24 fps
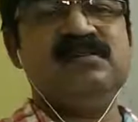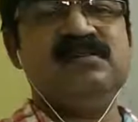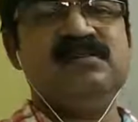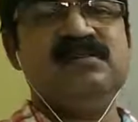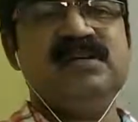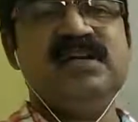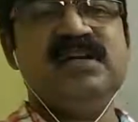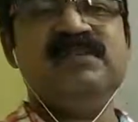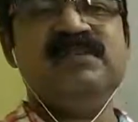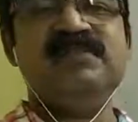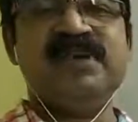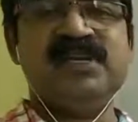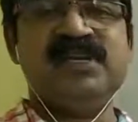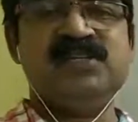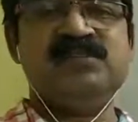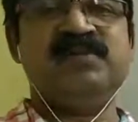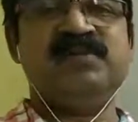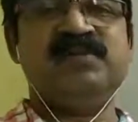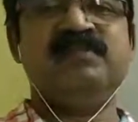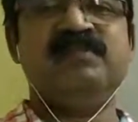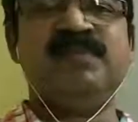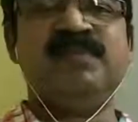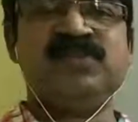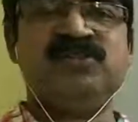It varies
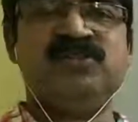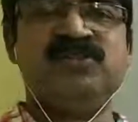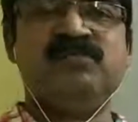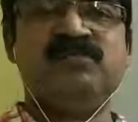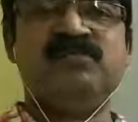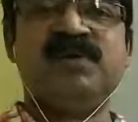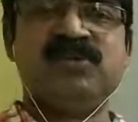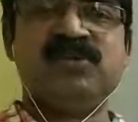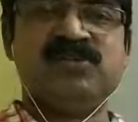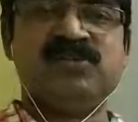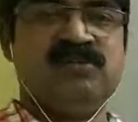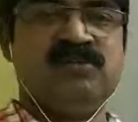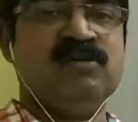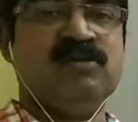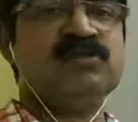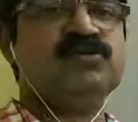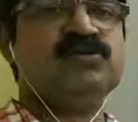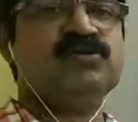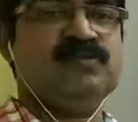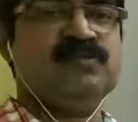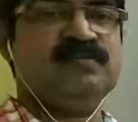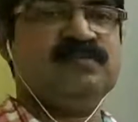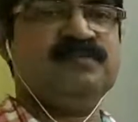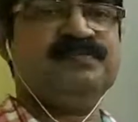from person to person
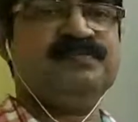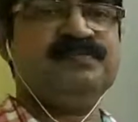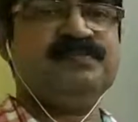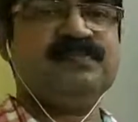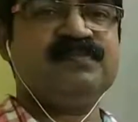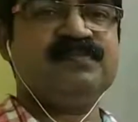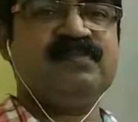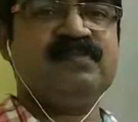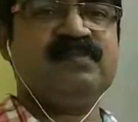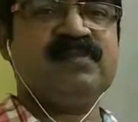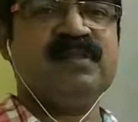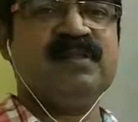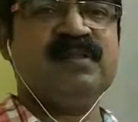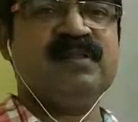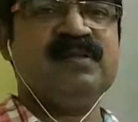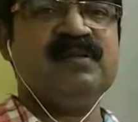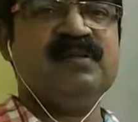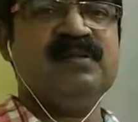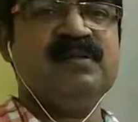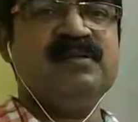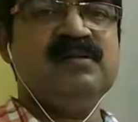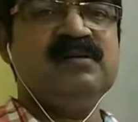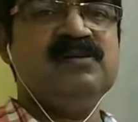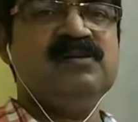also.
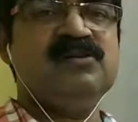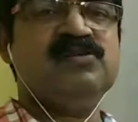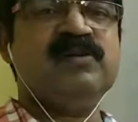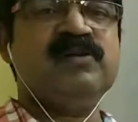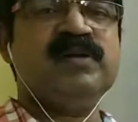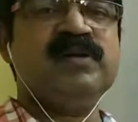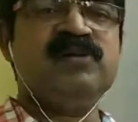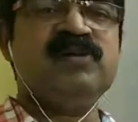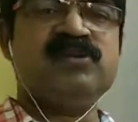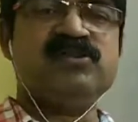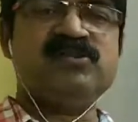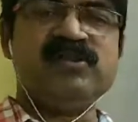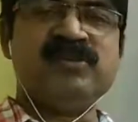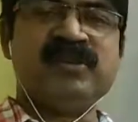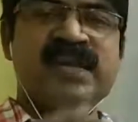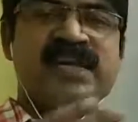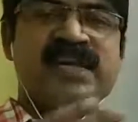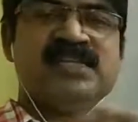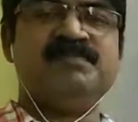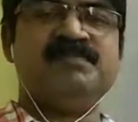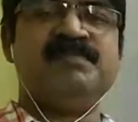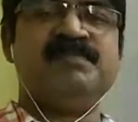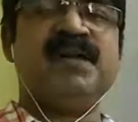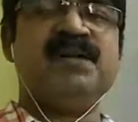So we can also
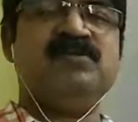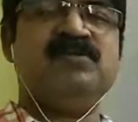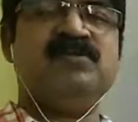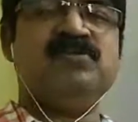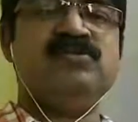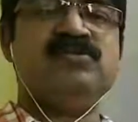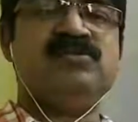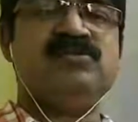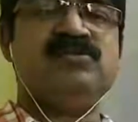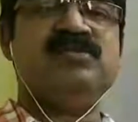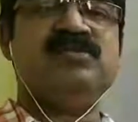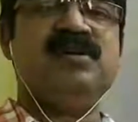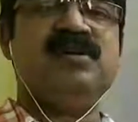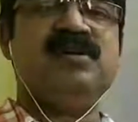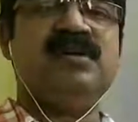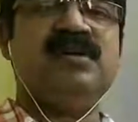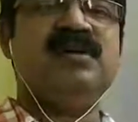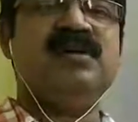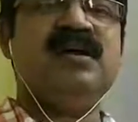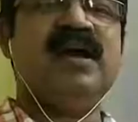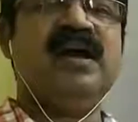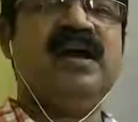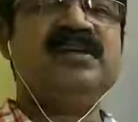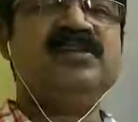classify goods
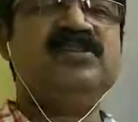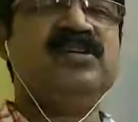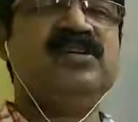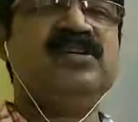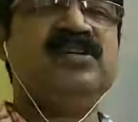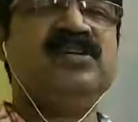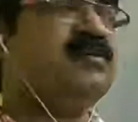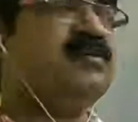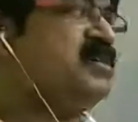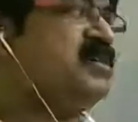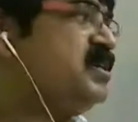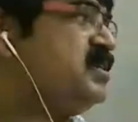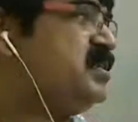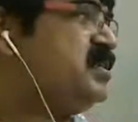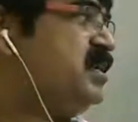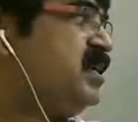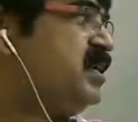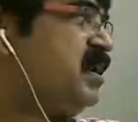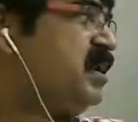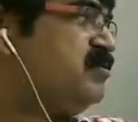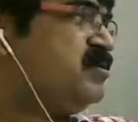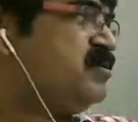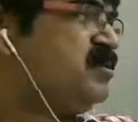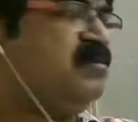and services in
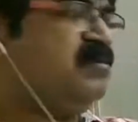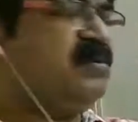terms of